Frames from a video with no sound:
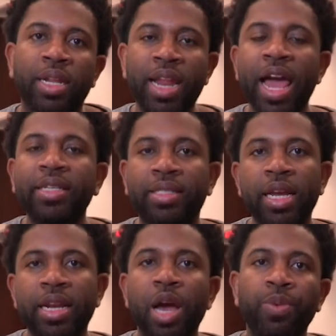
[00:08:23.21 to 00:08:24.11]
The last
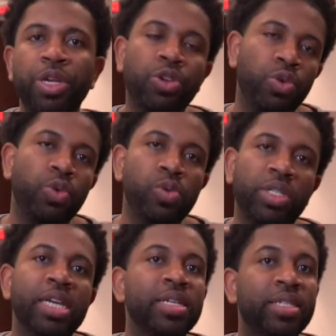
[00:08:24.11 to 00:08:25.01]
thing that we
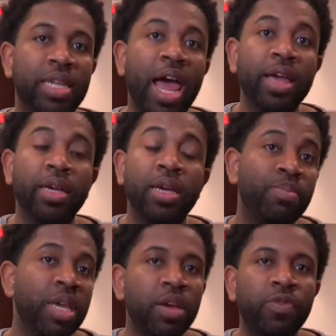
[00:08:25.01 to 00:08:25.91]
use is Slack.
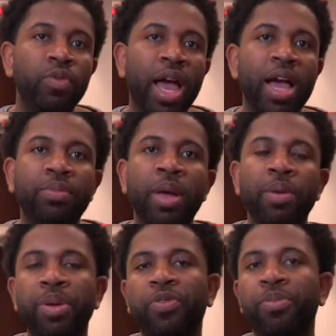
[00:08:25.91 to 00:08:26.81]
Many of you guys may
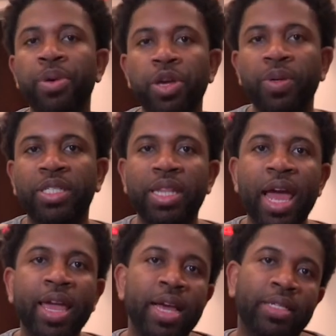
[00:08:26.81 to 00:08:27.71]
be familiar with
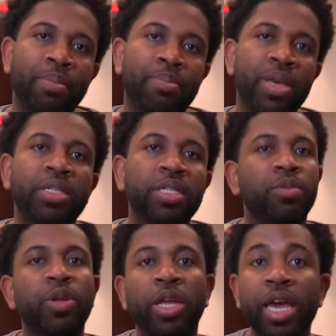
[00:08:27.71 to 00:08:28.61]
Slack as a business
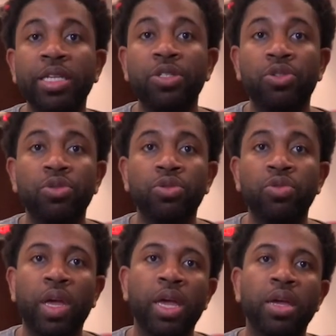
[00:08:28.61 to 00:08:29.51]
communication
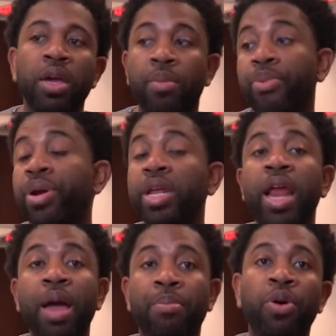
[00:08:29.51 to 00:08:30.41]
tool, and Brittney
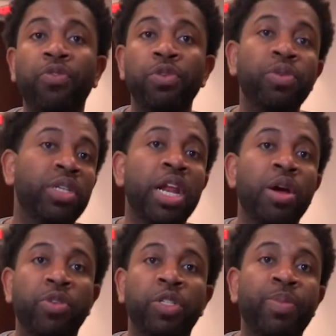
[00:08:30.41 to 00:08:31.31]
and I both use it at
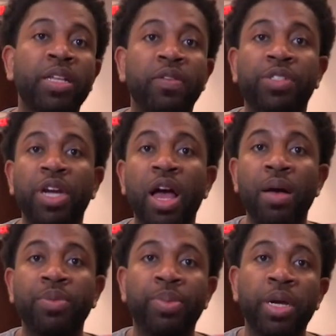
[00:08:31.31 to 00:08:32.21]
our respective
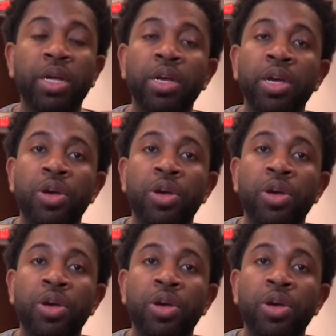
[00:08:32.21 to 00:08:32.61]
jobs, but